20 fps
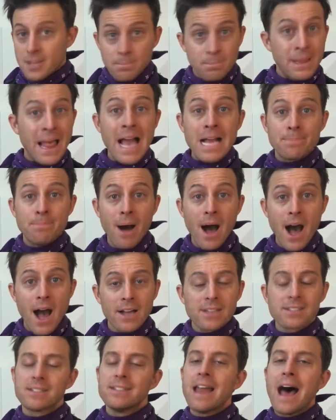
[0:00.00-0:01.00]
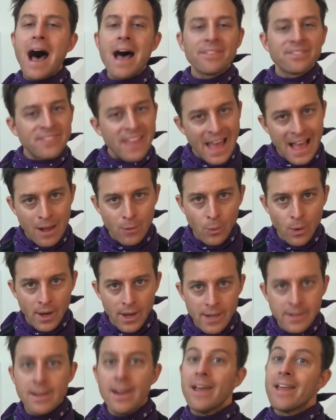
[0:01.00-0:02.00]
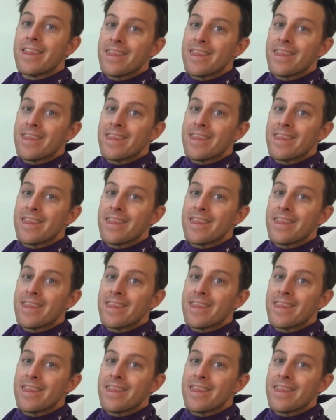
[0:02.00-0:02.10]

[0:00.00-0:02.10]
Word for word: the black box. Not that one,